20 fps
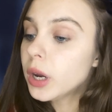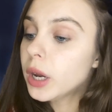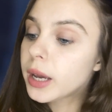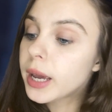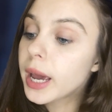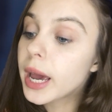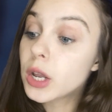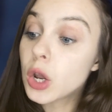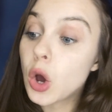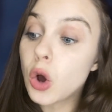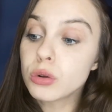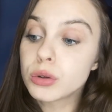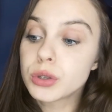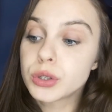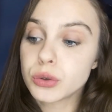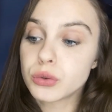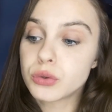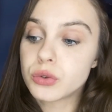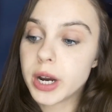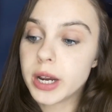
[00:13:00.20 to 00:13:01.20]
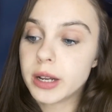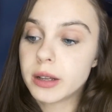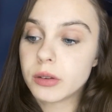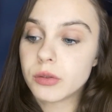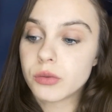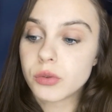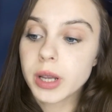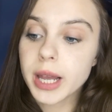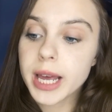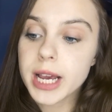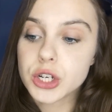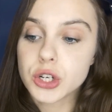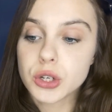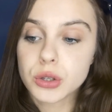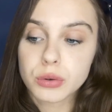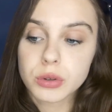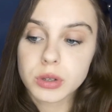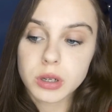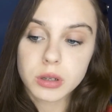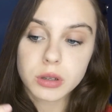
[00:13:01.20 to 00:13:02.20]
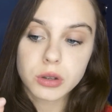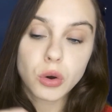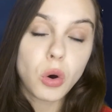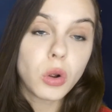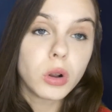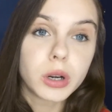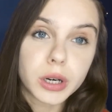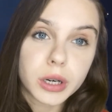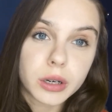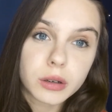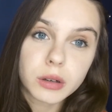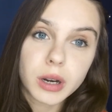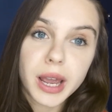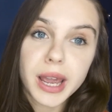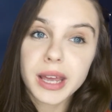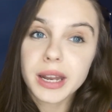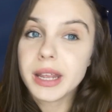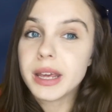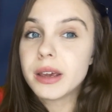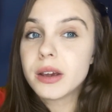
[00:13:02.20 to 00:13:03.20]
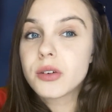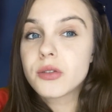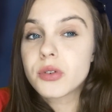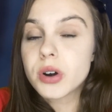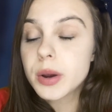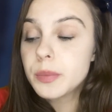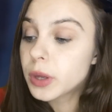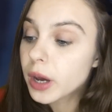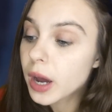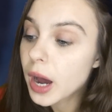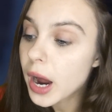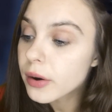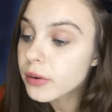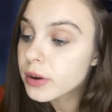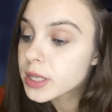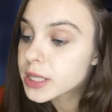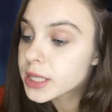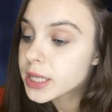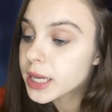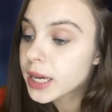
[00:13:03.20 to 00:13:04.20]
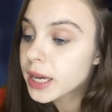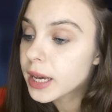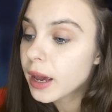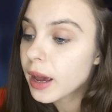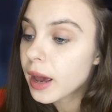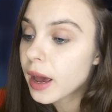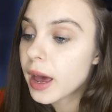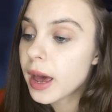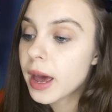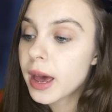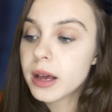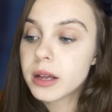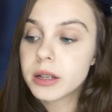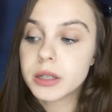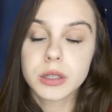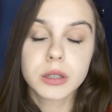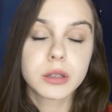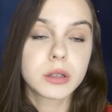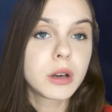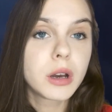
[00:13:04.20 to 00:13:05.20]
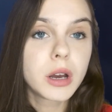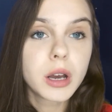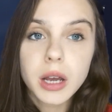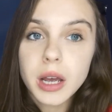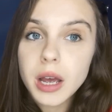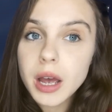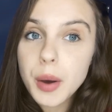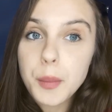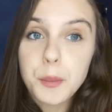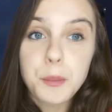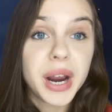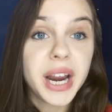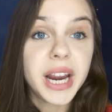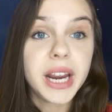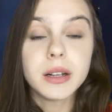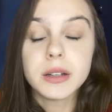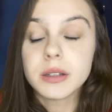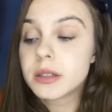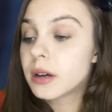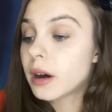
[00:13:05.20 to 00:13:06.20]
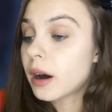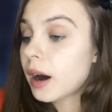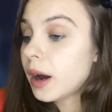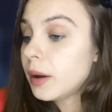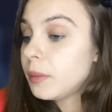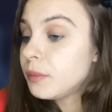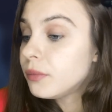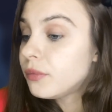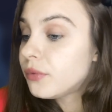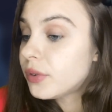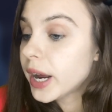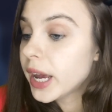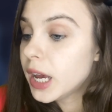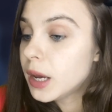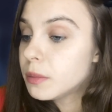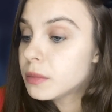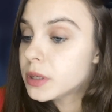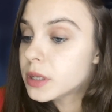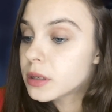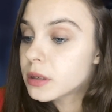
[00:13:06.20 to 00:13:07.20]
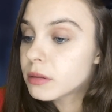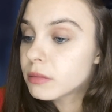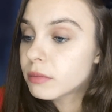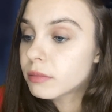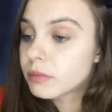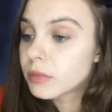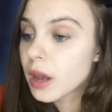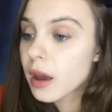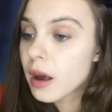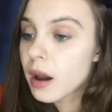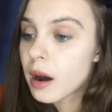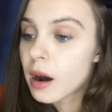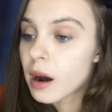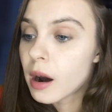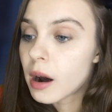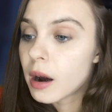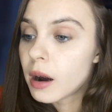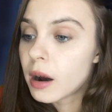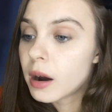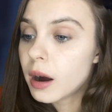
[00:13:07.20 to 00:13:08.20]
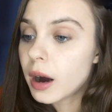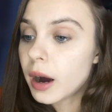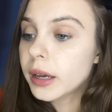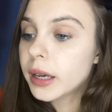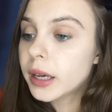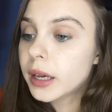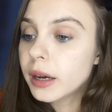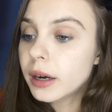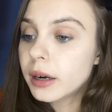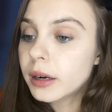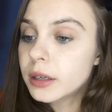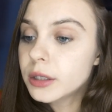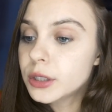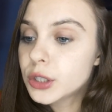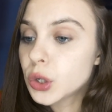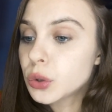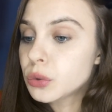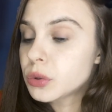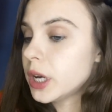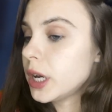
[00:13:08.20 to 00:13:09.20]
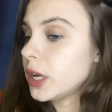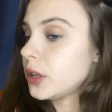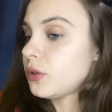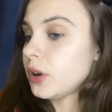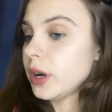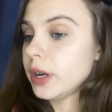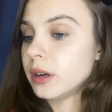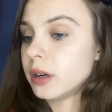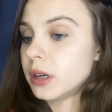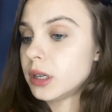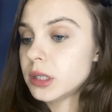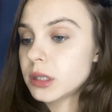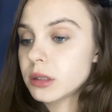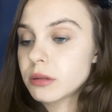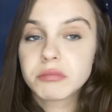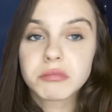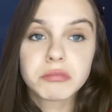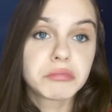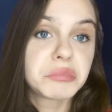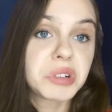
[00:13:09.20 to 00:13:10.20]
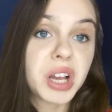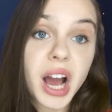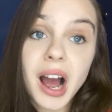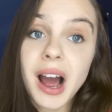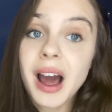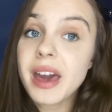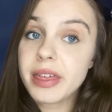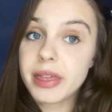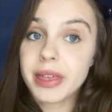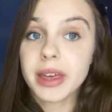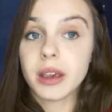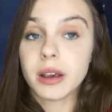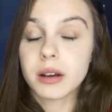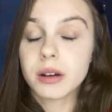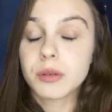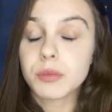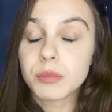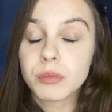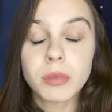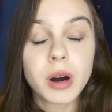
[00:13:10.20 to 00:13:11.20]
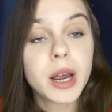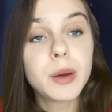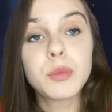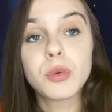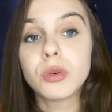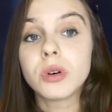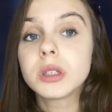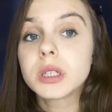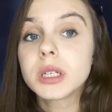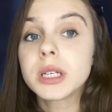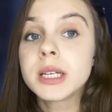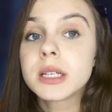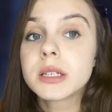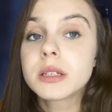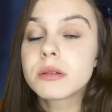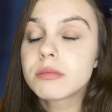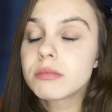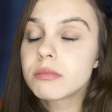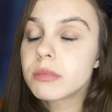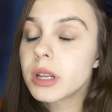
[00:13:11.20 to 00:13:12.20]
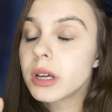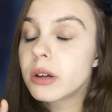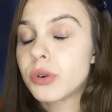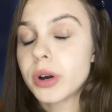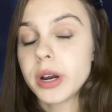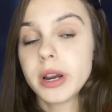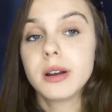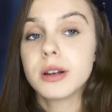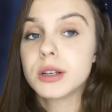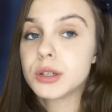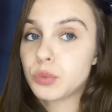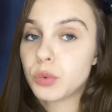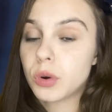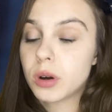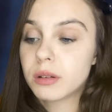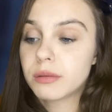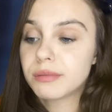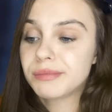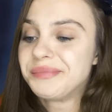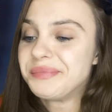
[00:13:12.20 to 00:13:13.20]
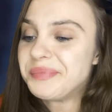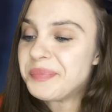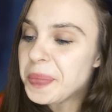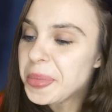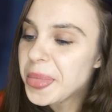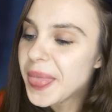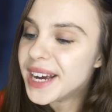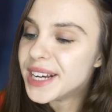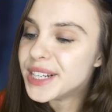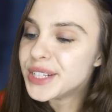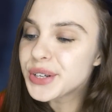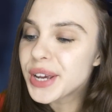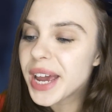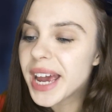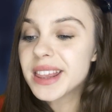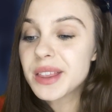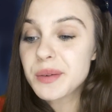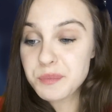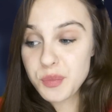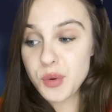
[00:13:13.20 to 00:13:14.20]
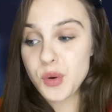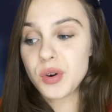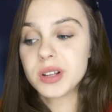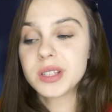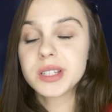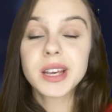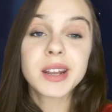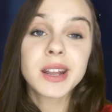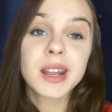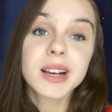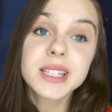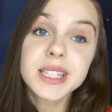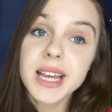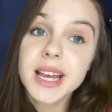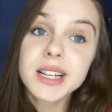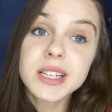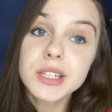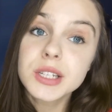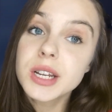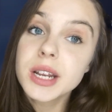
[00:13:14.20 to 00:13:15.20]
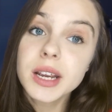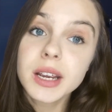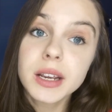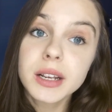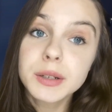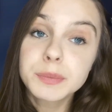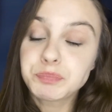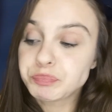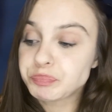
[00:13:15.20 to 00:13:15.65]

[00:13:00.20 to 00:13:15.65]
can also trade in relation to the dollar, any cryptocurrency, and main time frames are here. So dear traders, I think my bot is the greatest one. To get the bot and access to it,